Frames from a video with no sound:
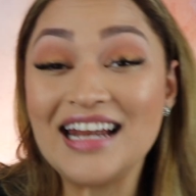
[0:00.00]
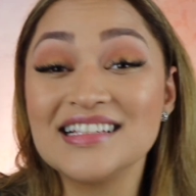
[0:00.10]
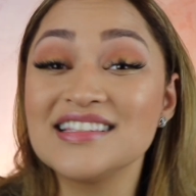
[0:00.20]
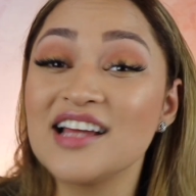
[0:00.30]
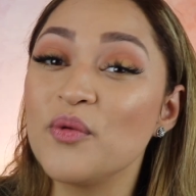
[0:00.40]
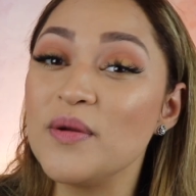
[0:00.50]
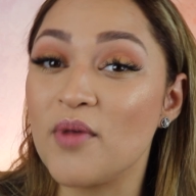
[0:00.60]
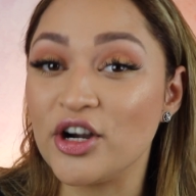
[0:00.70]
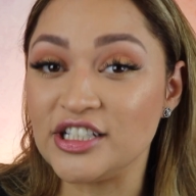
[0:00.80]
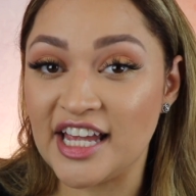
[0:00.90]
let's start with
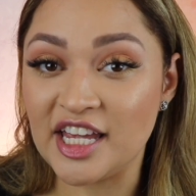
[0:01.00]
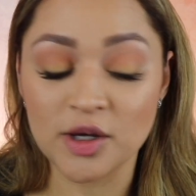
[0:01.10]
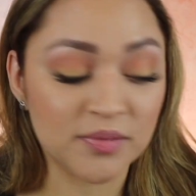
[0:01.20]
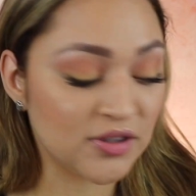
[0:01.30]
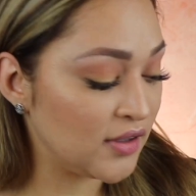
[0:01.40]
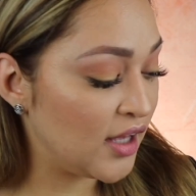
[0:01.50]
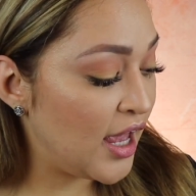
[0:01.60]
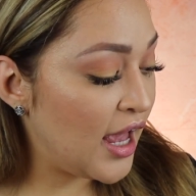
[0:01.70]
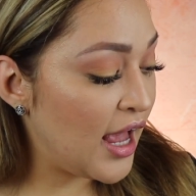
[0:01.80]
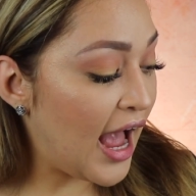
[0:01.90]
Marc Jacobs.
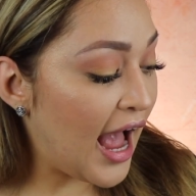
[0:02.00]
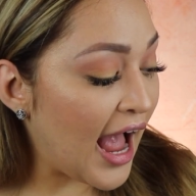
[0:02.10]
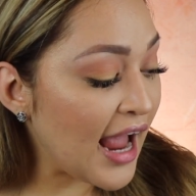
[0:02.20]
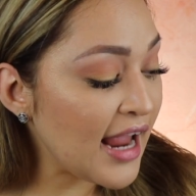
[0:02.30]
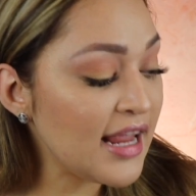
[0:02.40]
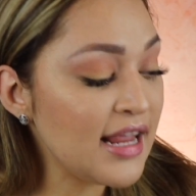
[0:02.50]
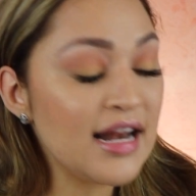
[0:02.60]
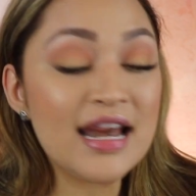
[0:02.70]
I